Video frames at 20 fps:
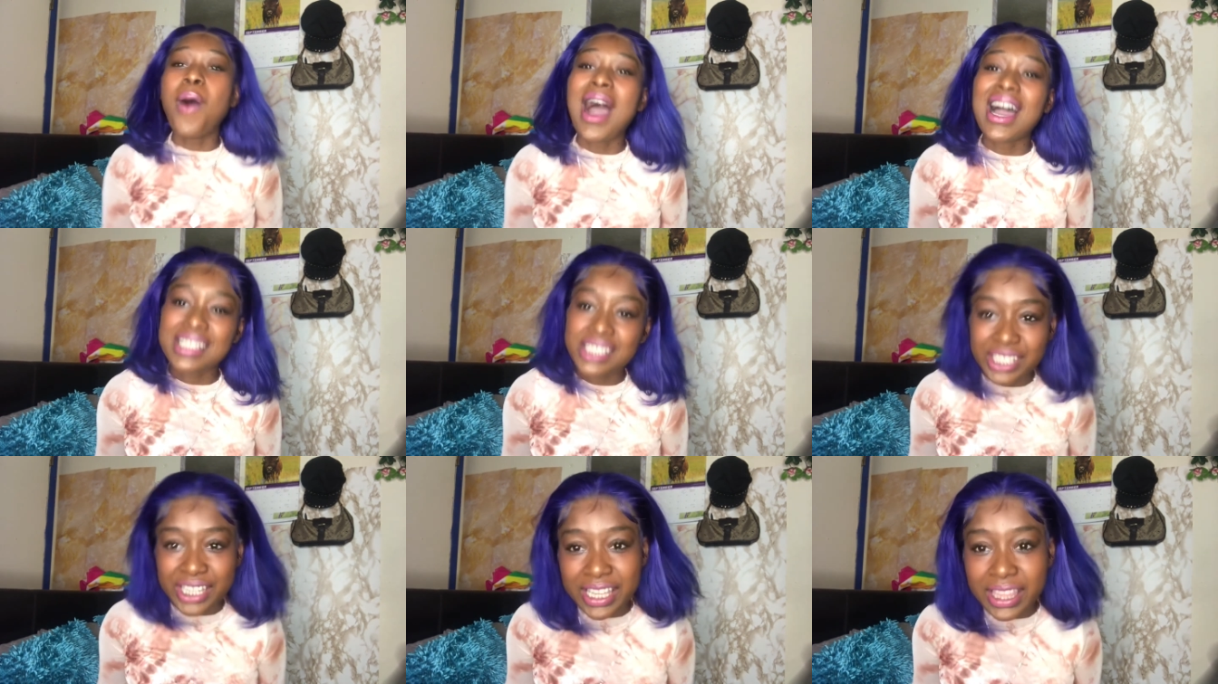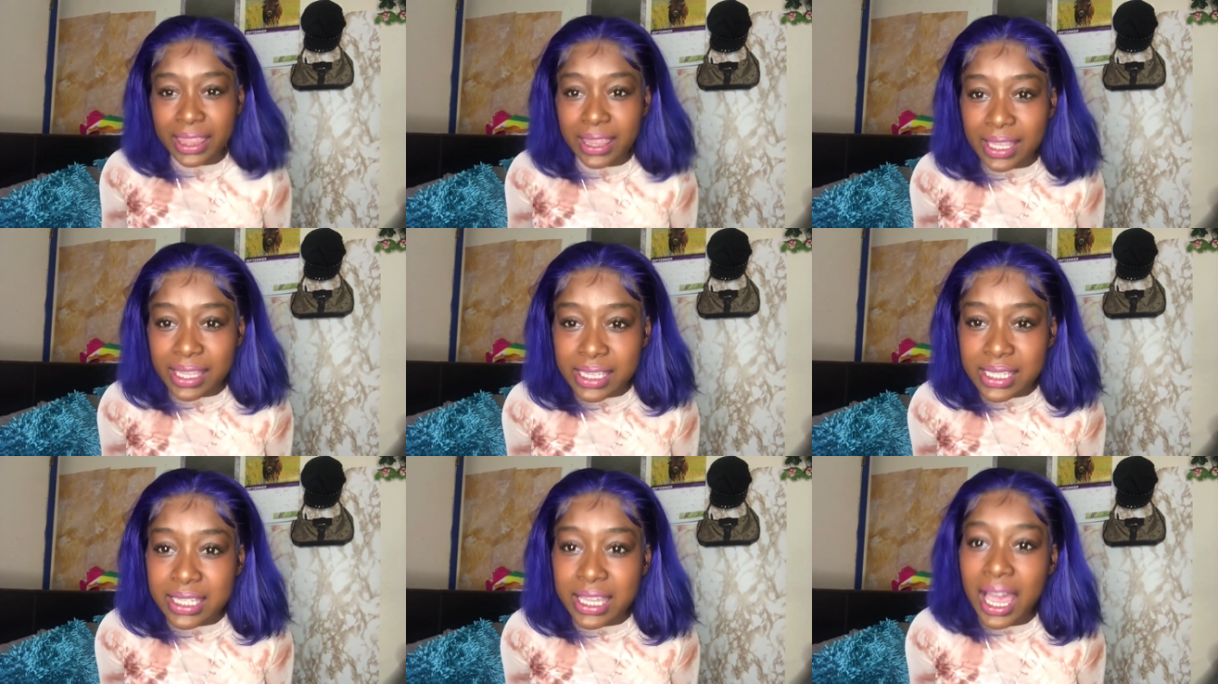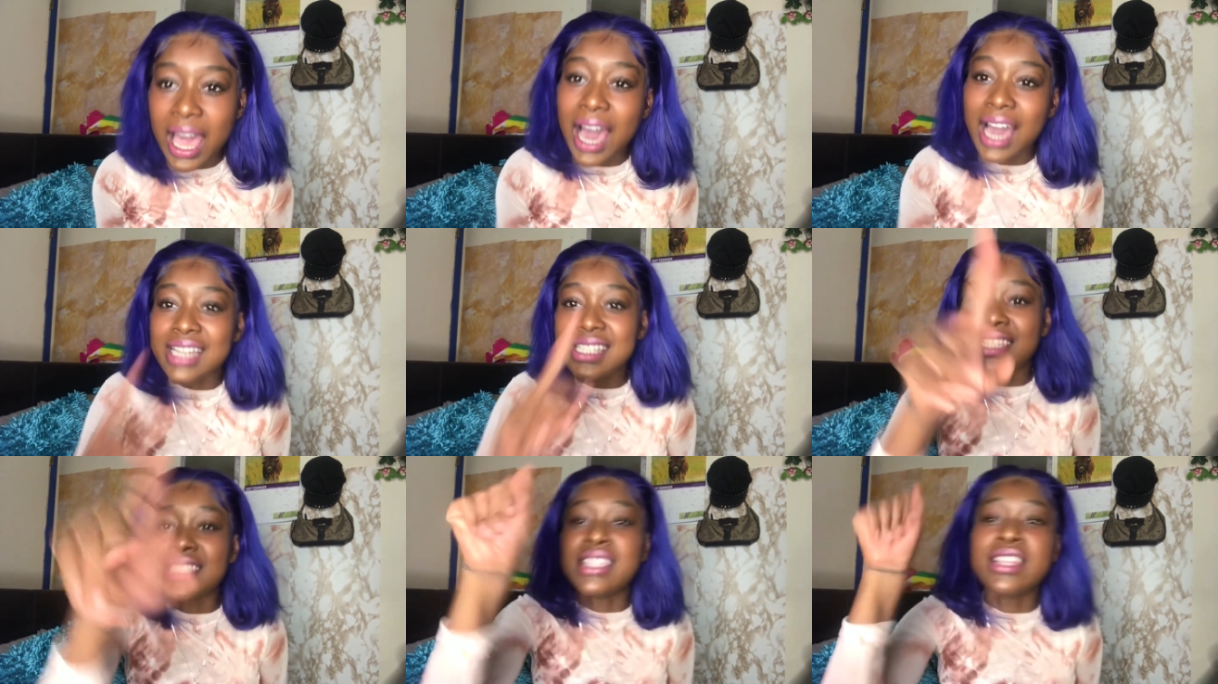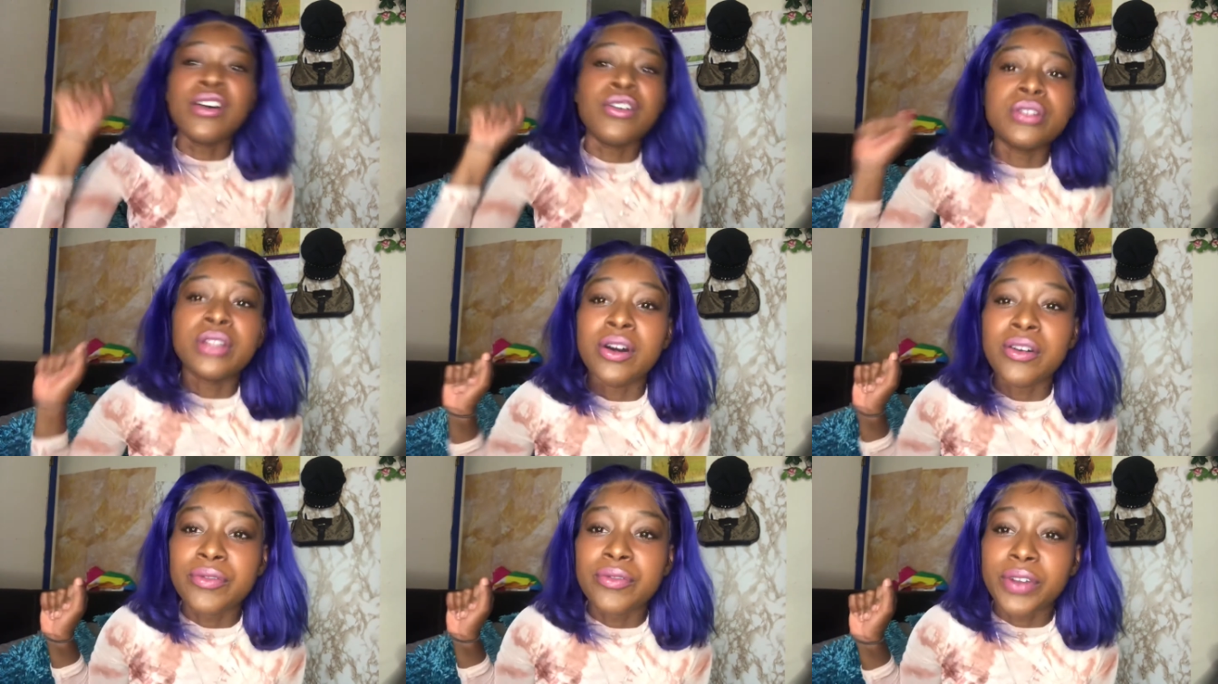watching this, I still
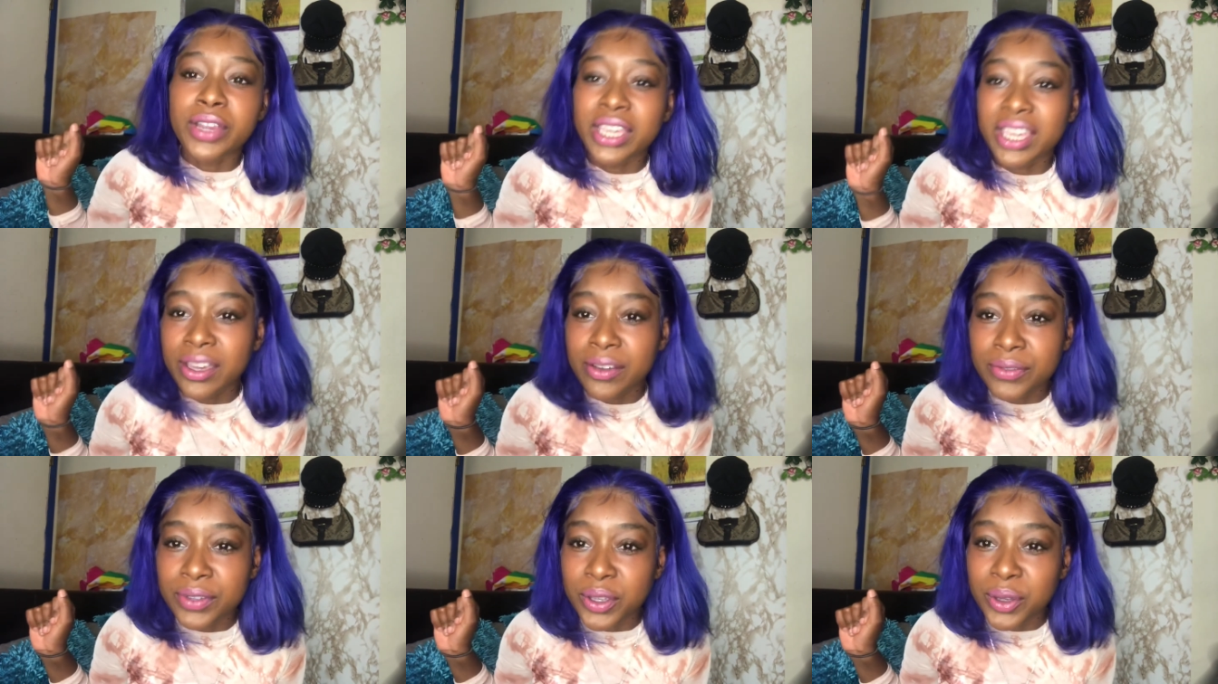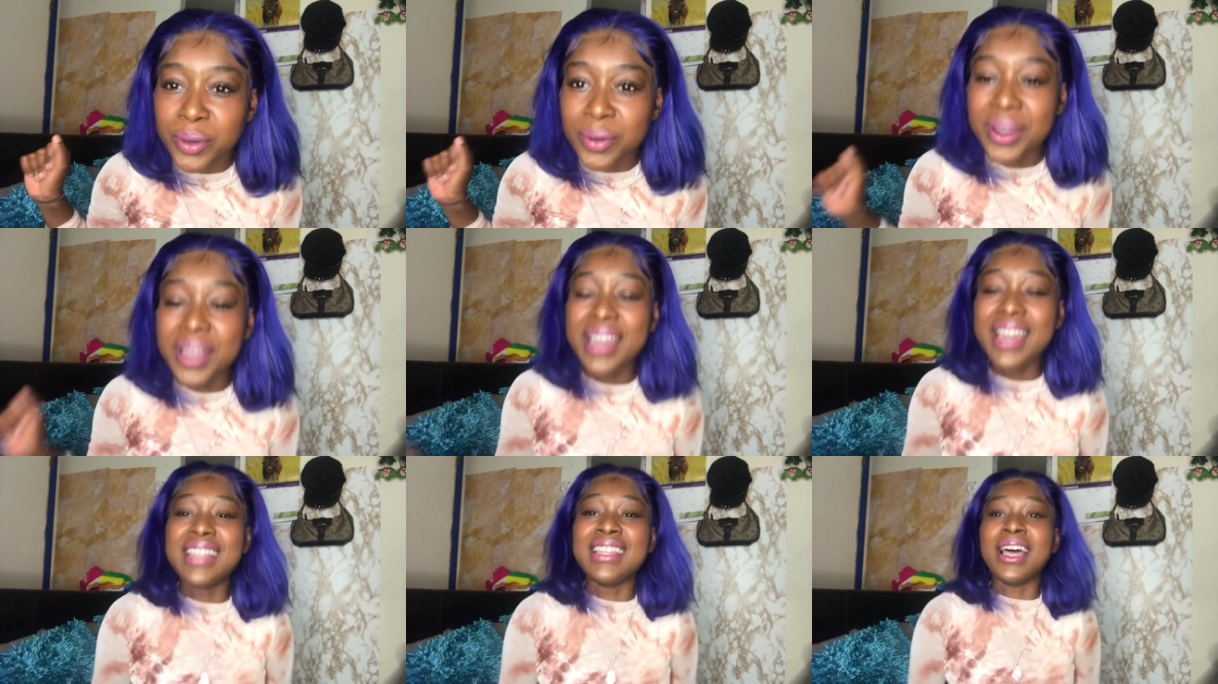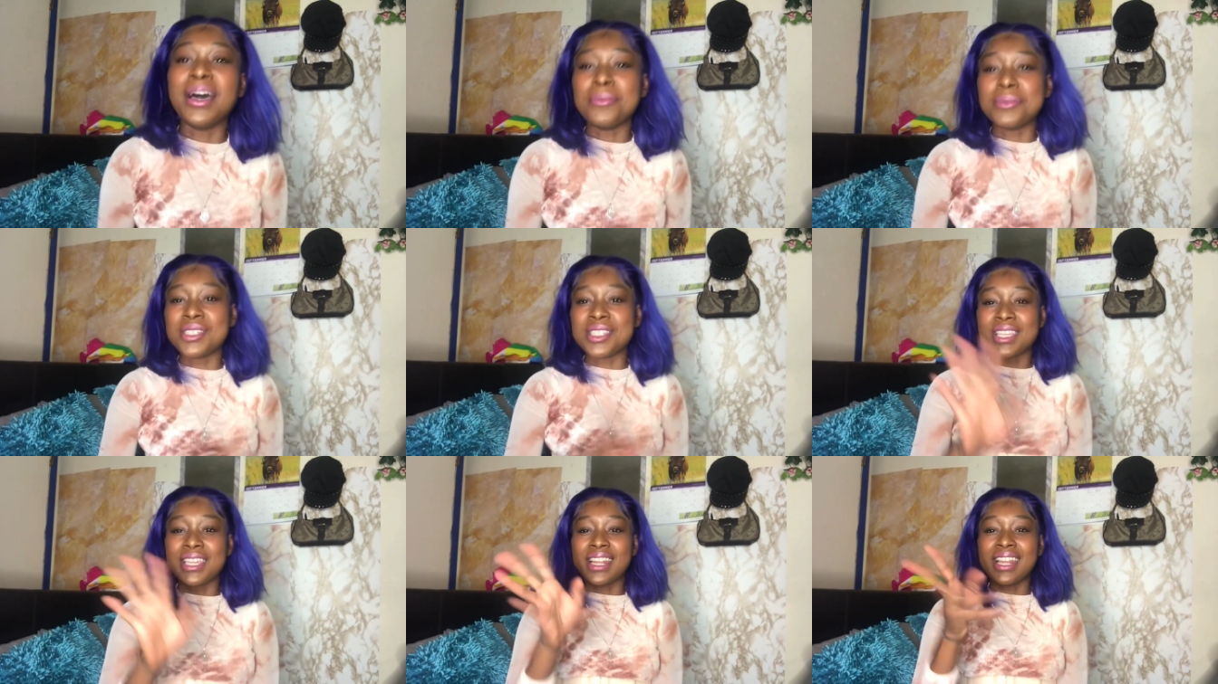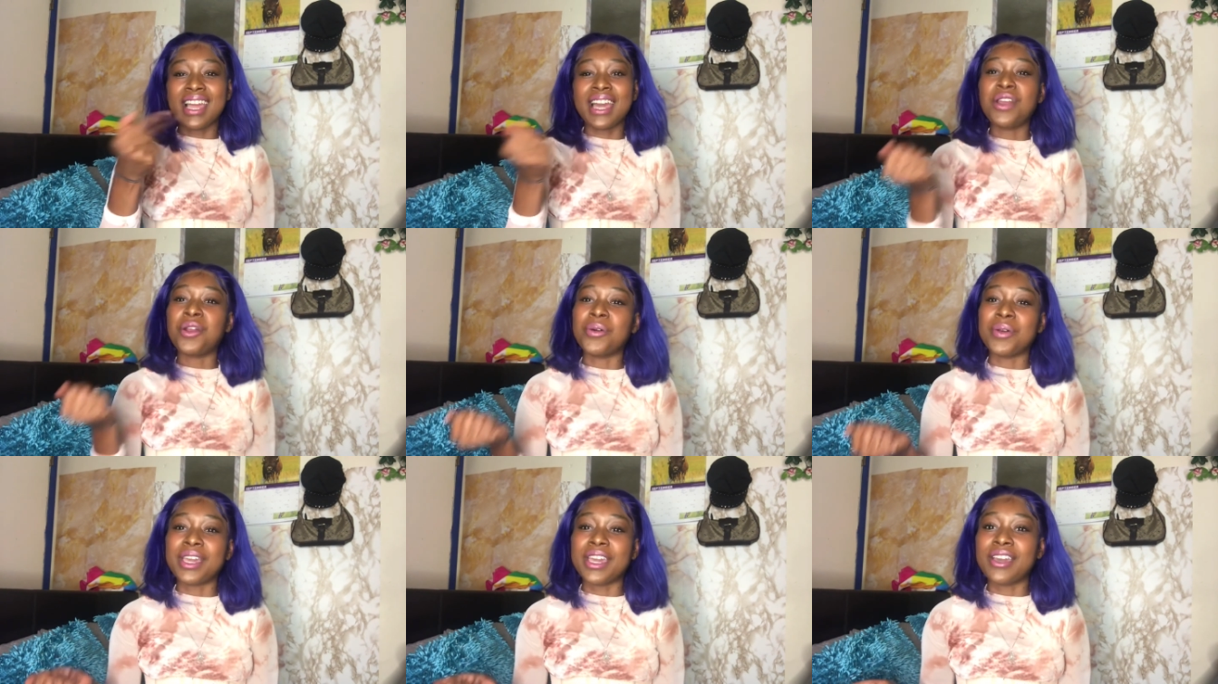don't forgive you. No, I'm just kidding. I
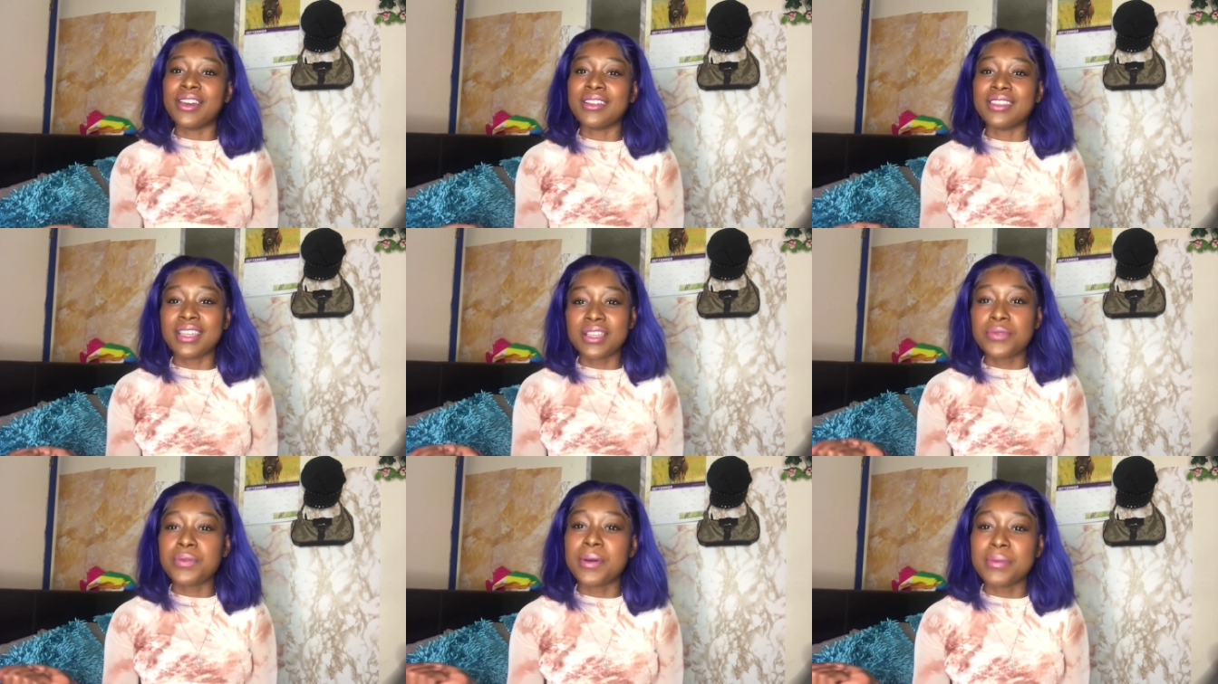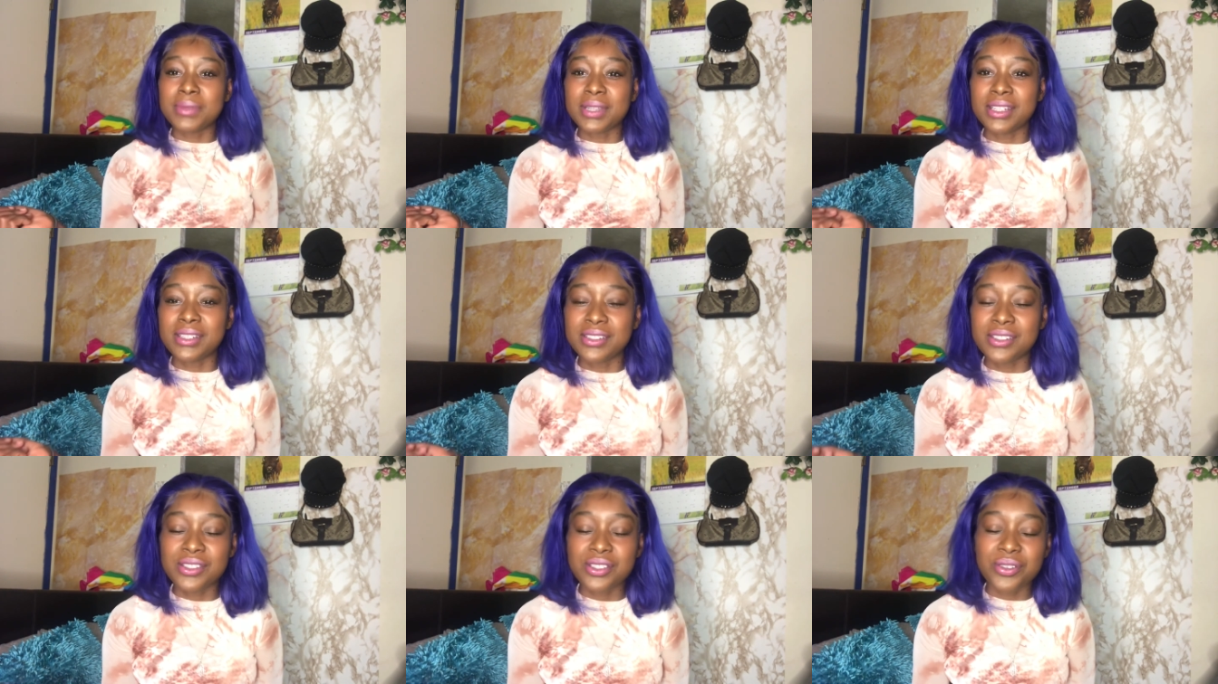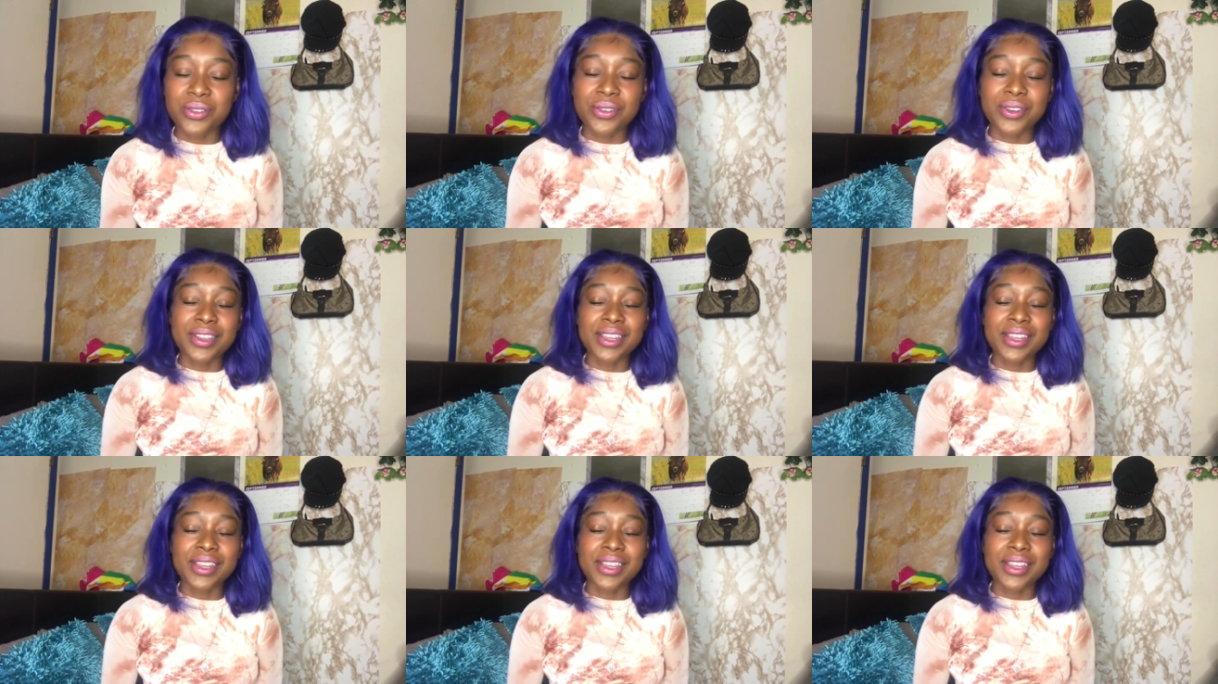don't care. That's why I'm telling the story.